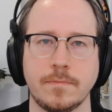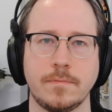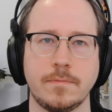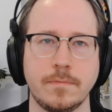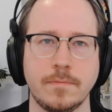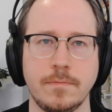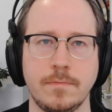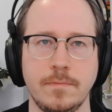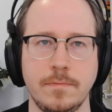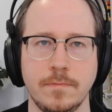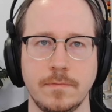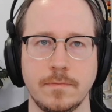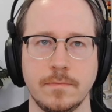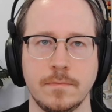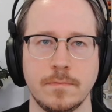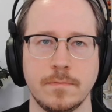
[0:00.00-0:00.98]

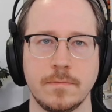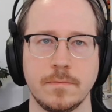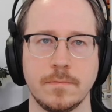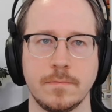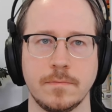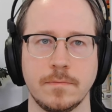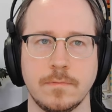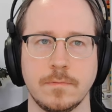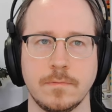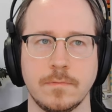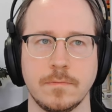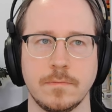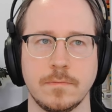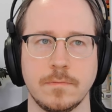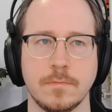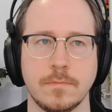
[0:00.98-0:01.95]

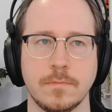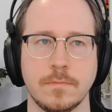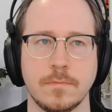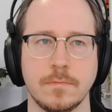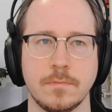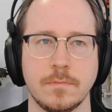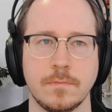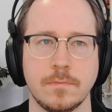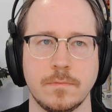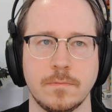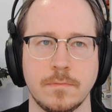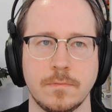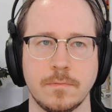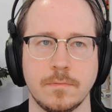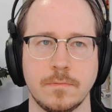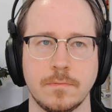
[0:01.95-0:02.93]

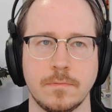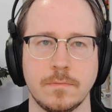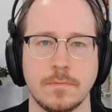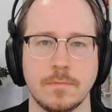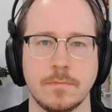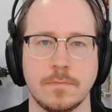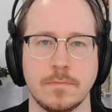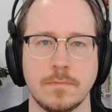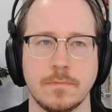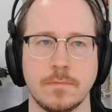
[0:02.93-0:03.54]
(silent)